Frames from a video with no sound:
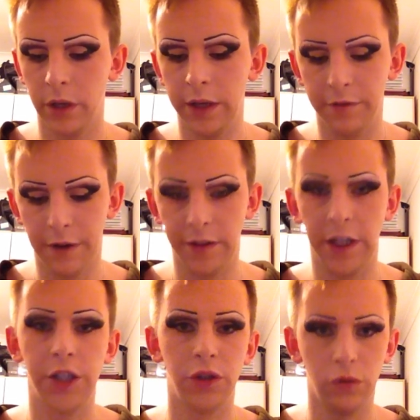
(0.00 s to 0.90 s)
in
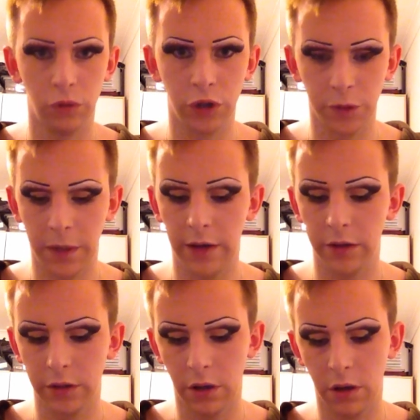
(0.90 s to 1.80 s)
foundation or just
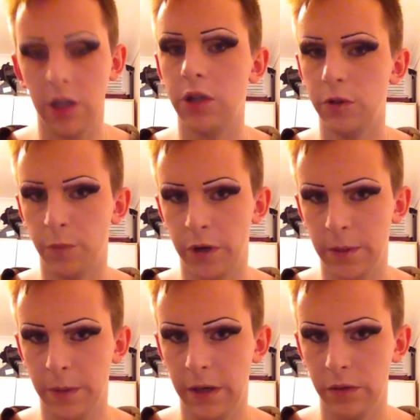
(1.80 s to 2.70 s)
powders. I use
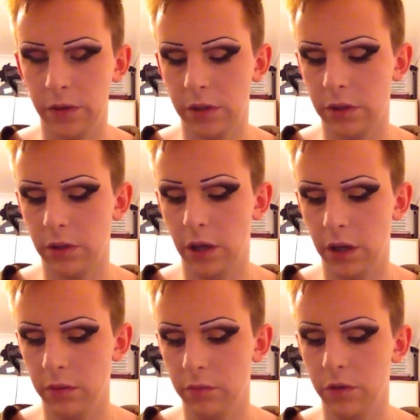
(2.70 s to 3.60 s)
pressed powders
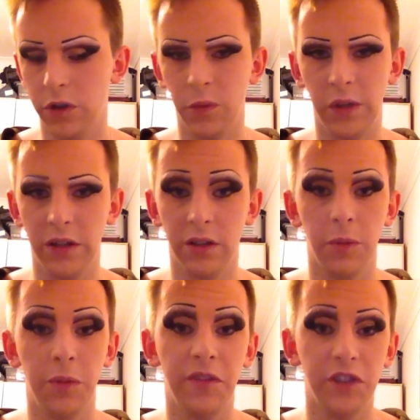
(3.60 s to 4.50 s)
just because I'm
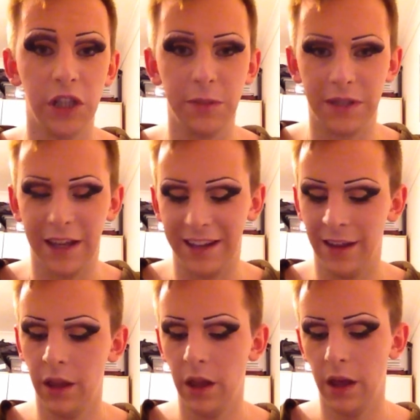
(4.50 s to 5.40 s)
a bit of a cheapskate,
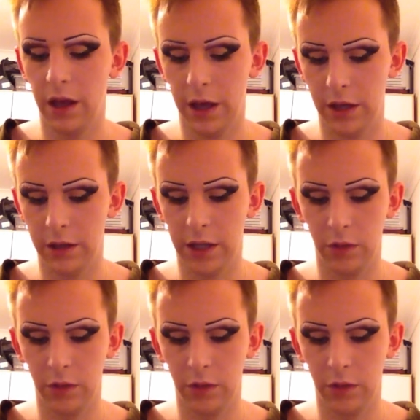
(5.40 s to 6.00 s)
and they